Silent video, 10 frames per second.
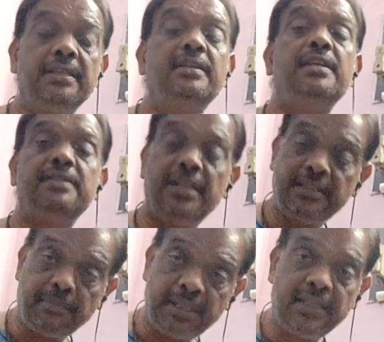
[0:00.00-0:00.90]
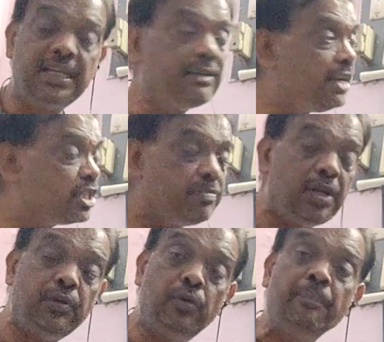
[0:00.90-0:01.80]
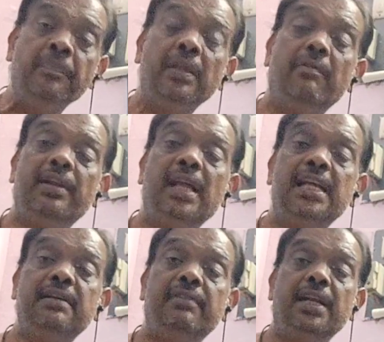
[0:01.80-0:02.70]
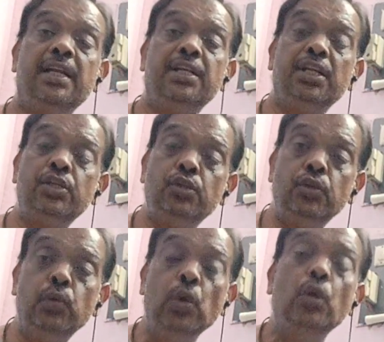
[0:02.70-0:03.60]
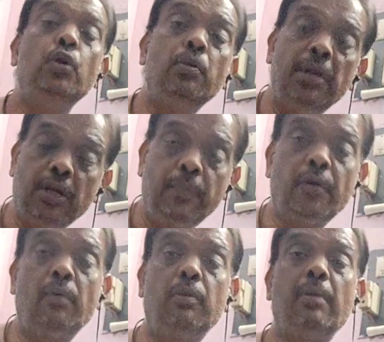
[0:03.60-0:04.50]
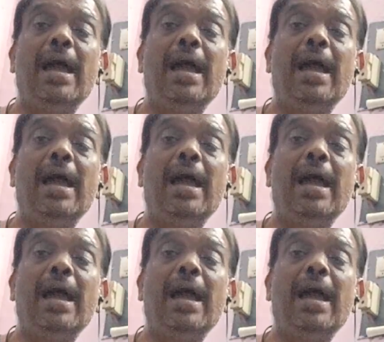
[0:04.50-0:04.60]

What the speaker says: There is a method I will explain you when I teach you numerical problem,